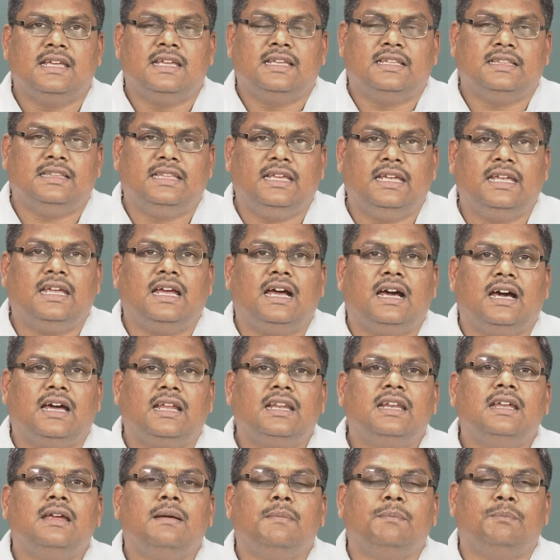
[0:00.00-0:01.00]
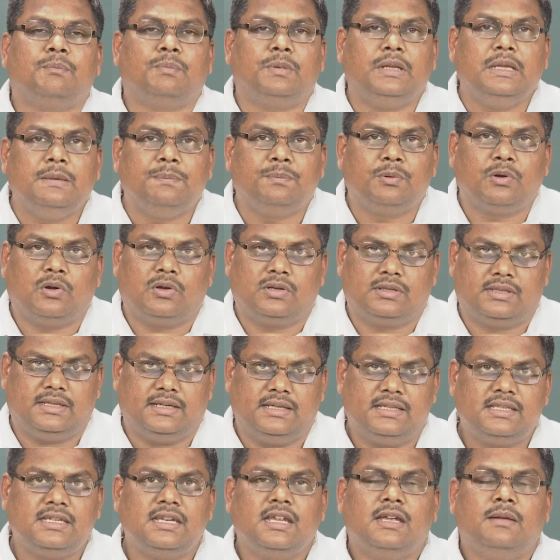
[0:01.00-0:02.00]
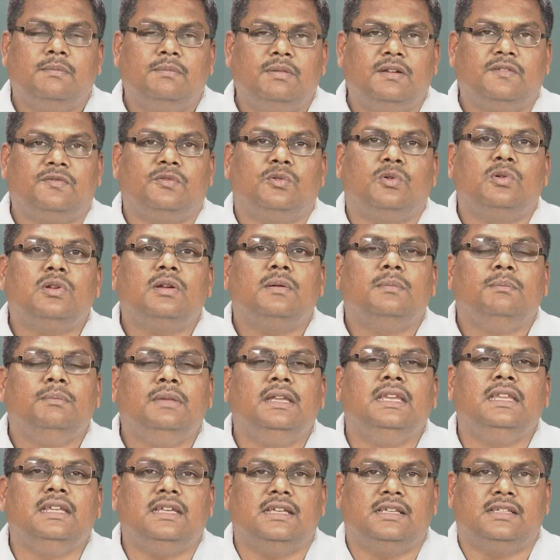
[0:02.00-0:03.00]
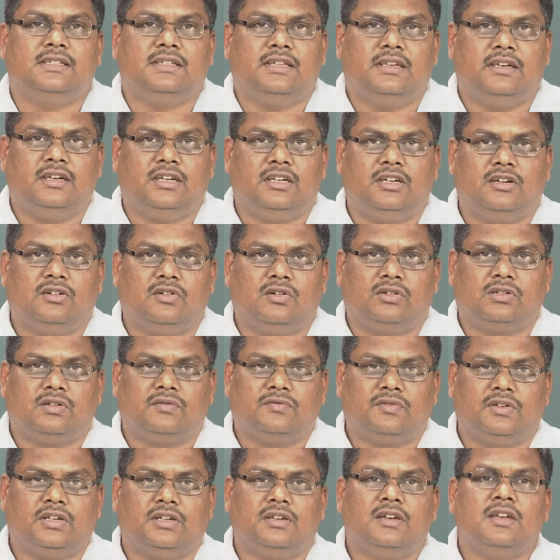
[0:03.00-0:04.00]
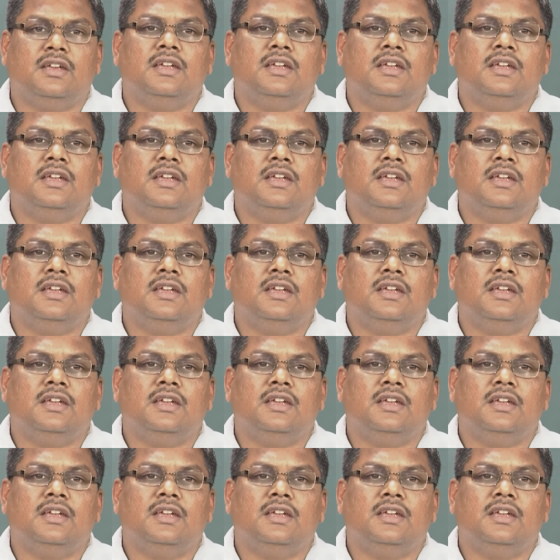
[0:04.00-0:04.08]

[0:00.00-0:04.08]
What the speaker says: they are pre-processed before meaning is generated out of it.